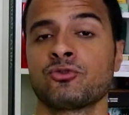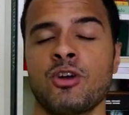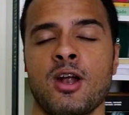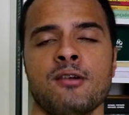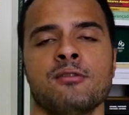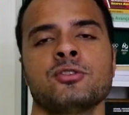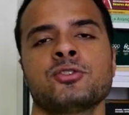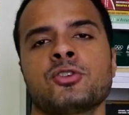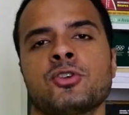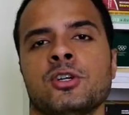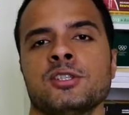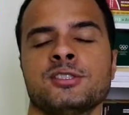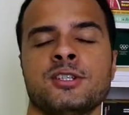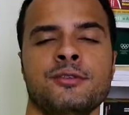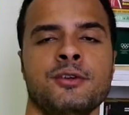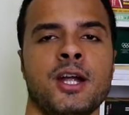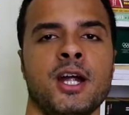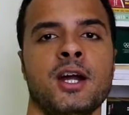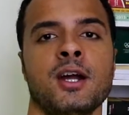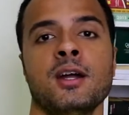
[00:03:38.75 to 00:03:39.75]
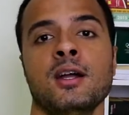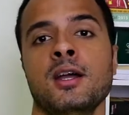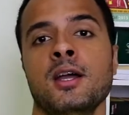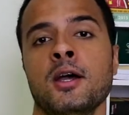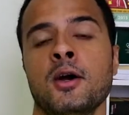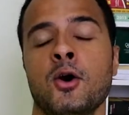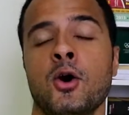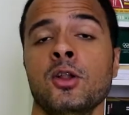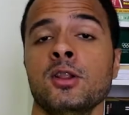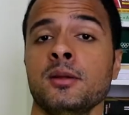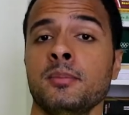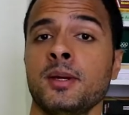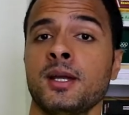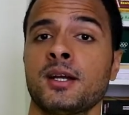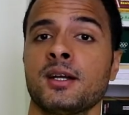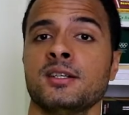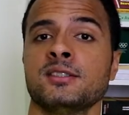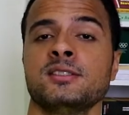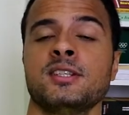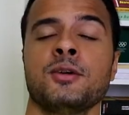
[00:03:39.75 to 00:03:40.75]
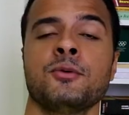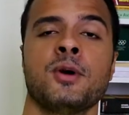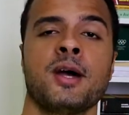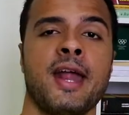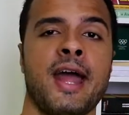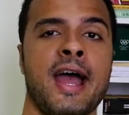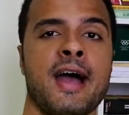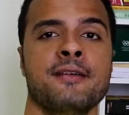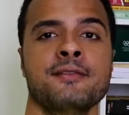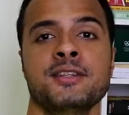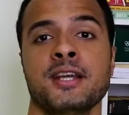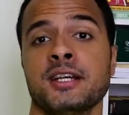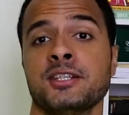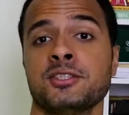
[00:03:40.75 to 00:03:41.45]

travel to Costa Rica only because they want to have the